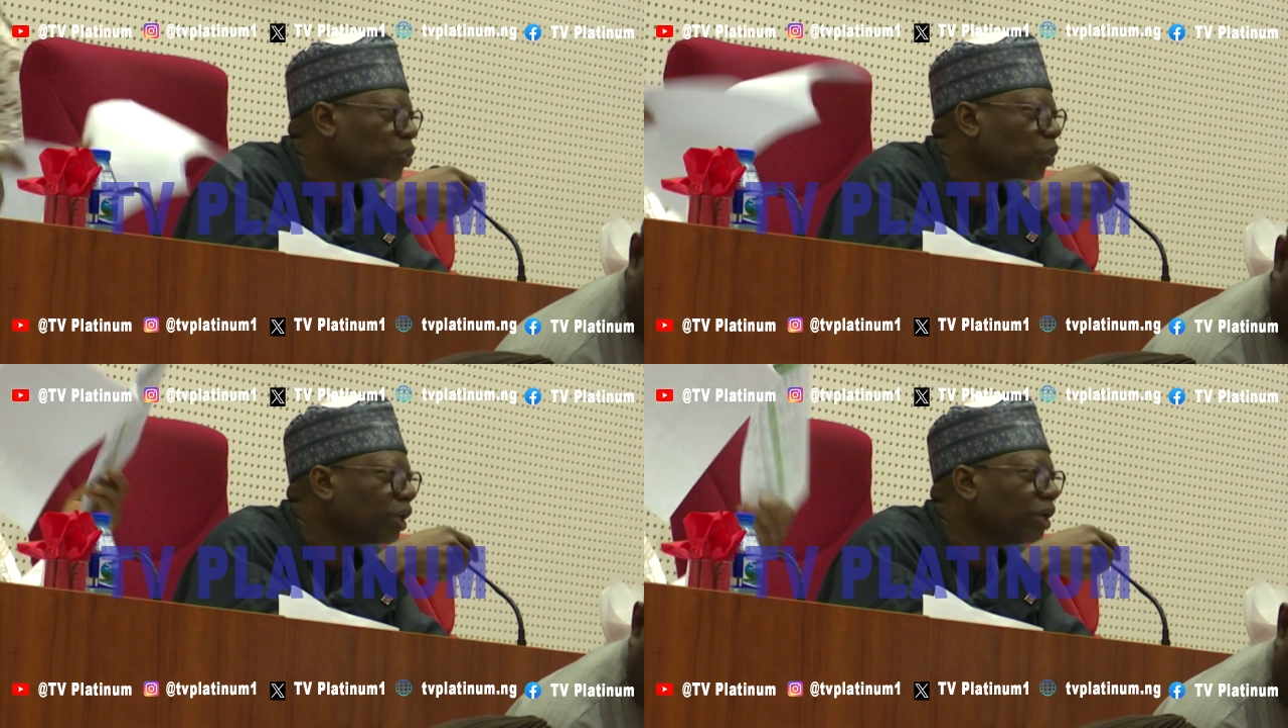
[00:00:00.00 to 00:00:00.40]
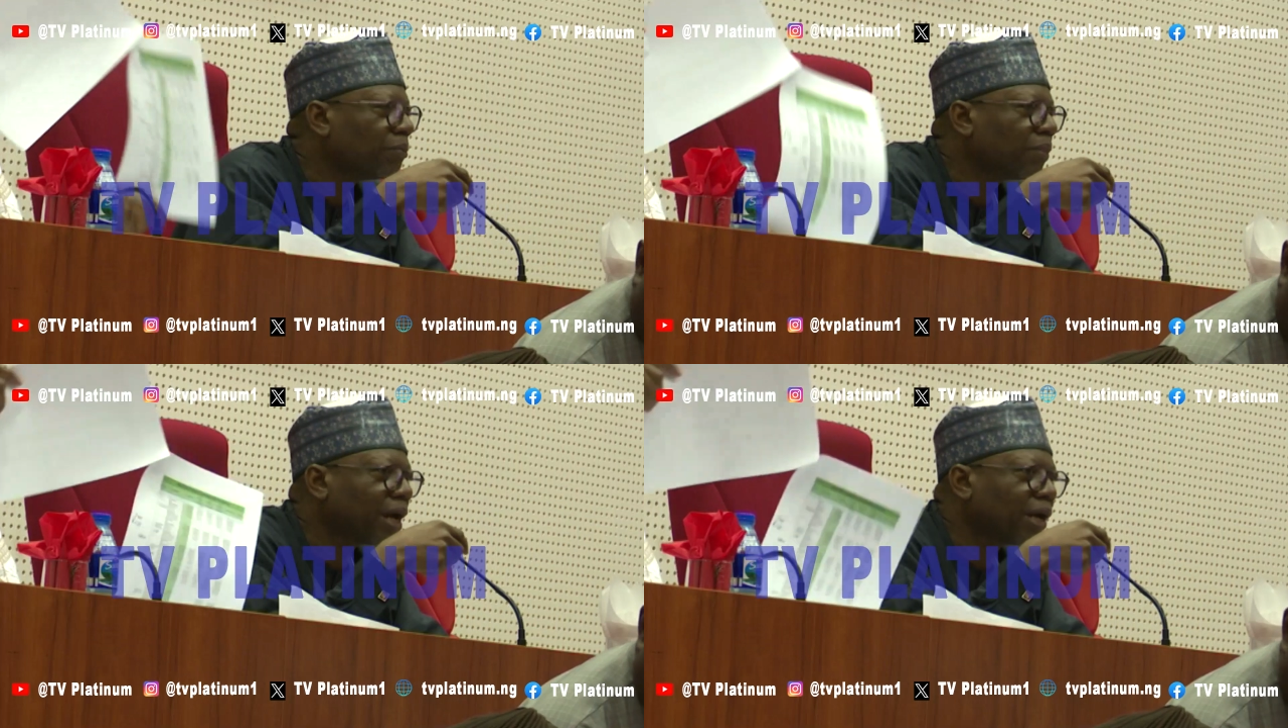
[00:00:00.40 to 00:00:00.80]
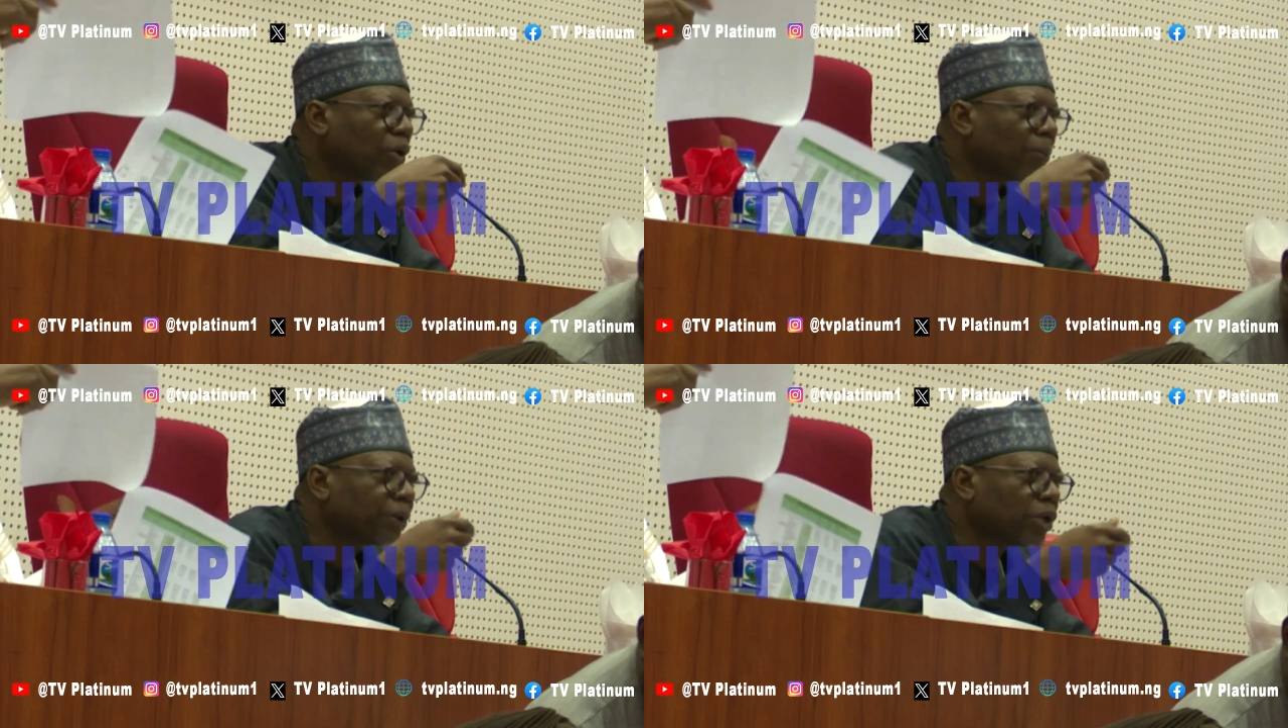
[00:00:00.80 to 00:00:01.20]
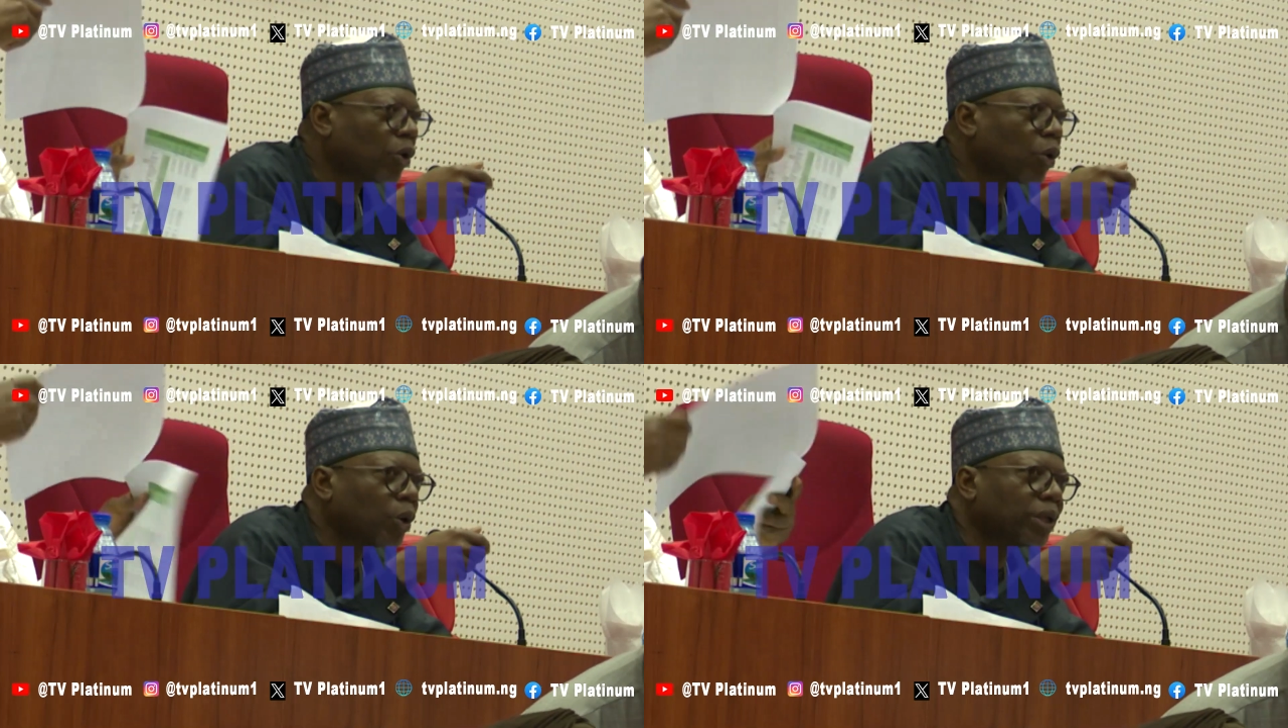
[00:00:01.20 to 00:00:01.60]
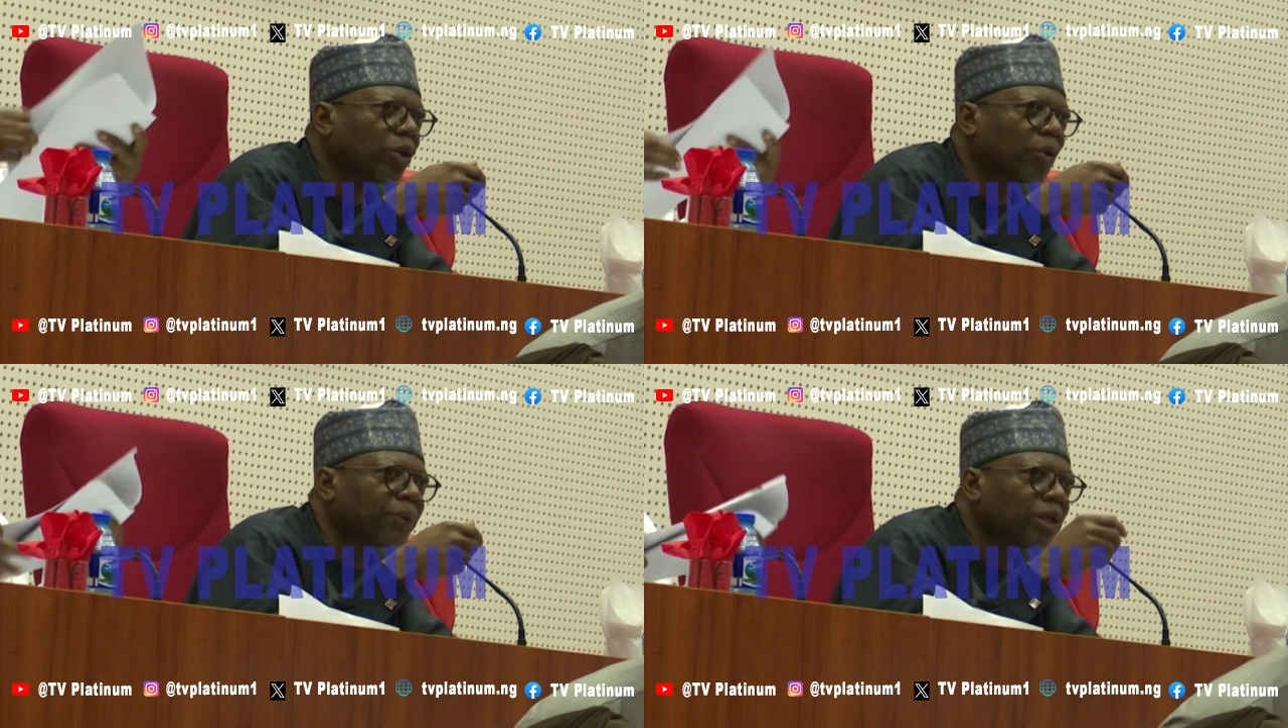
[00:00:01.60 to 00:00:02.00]
So in my opinion, or in the
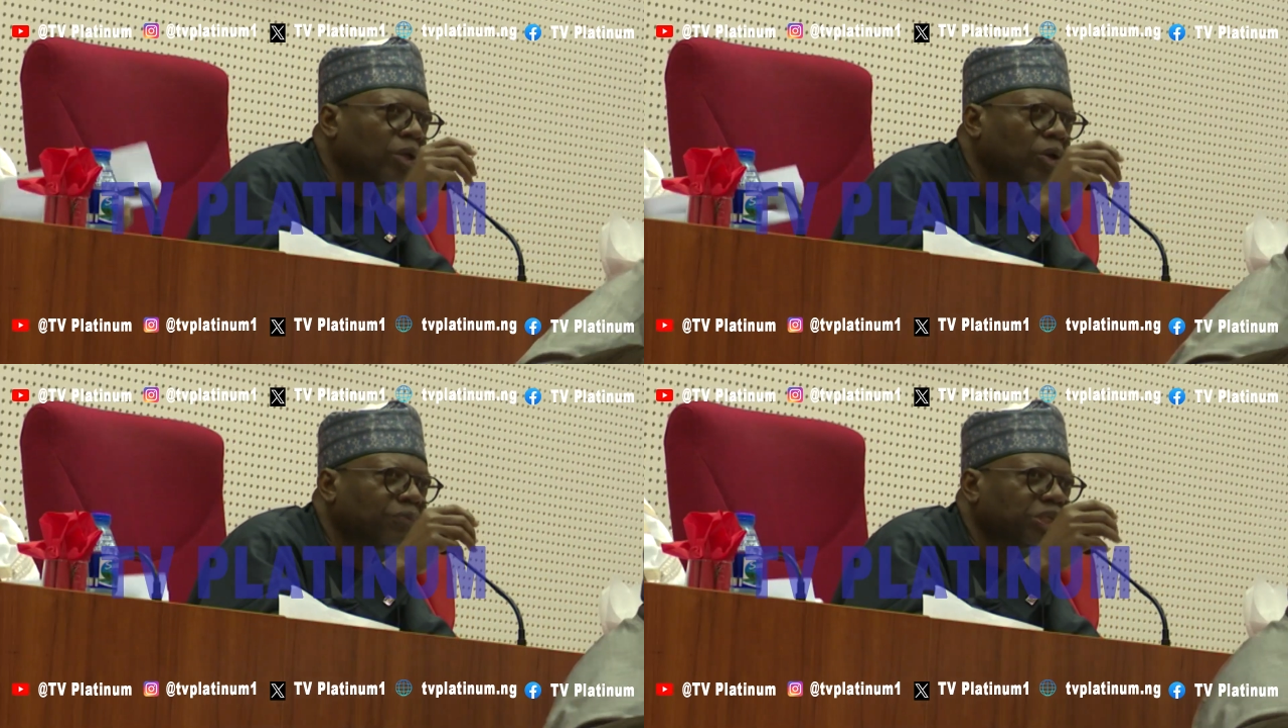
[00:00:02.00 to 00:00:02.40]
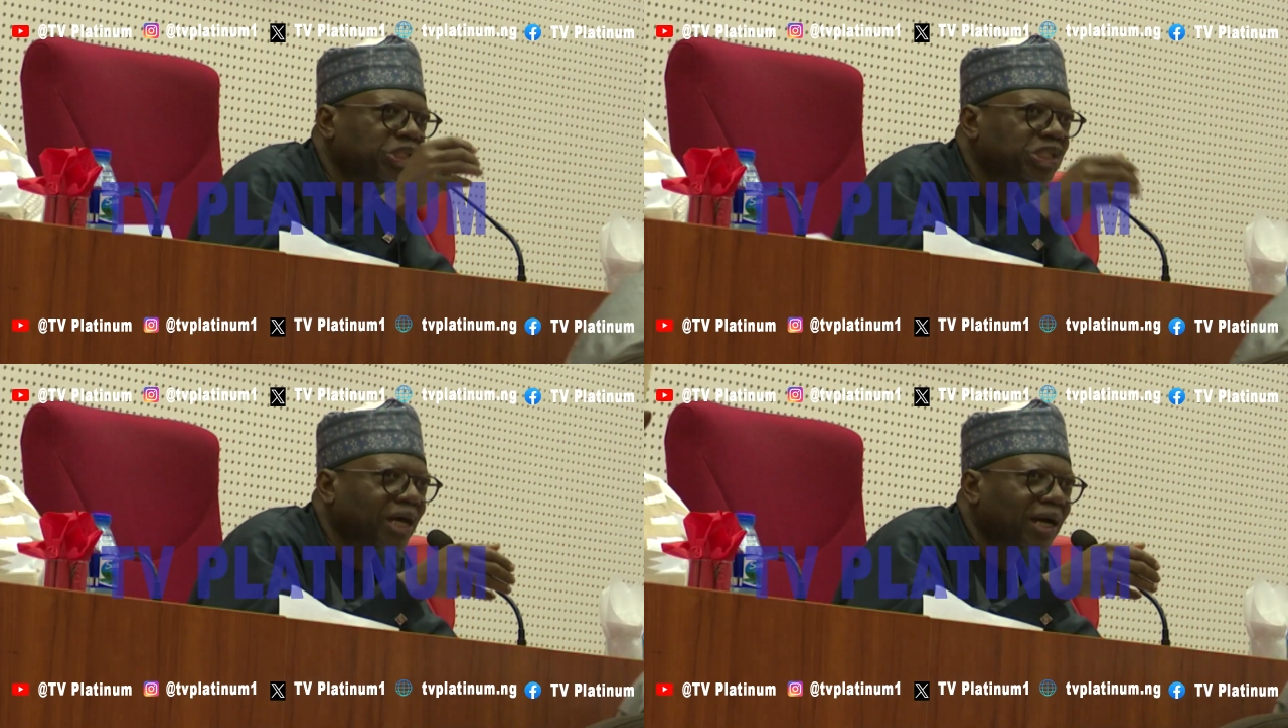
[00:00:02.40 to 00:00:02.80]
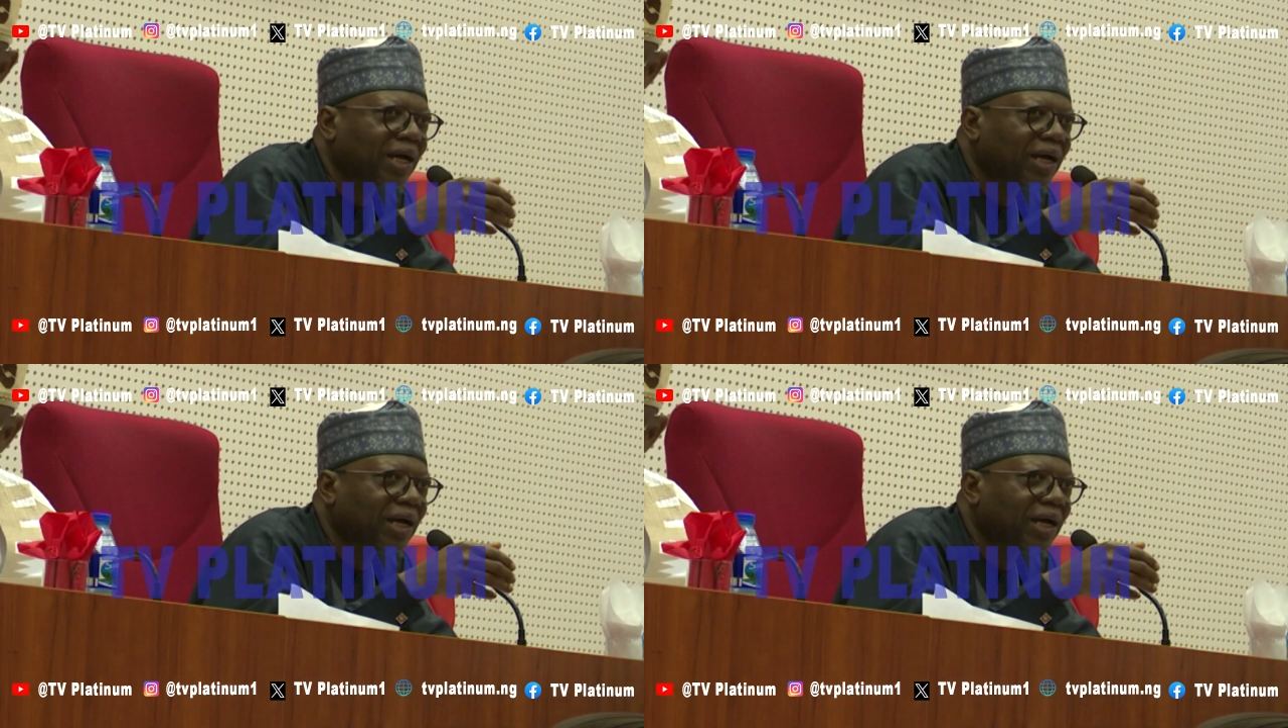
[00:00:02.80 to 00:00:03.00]
opinion of the chair,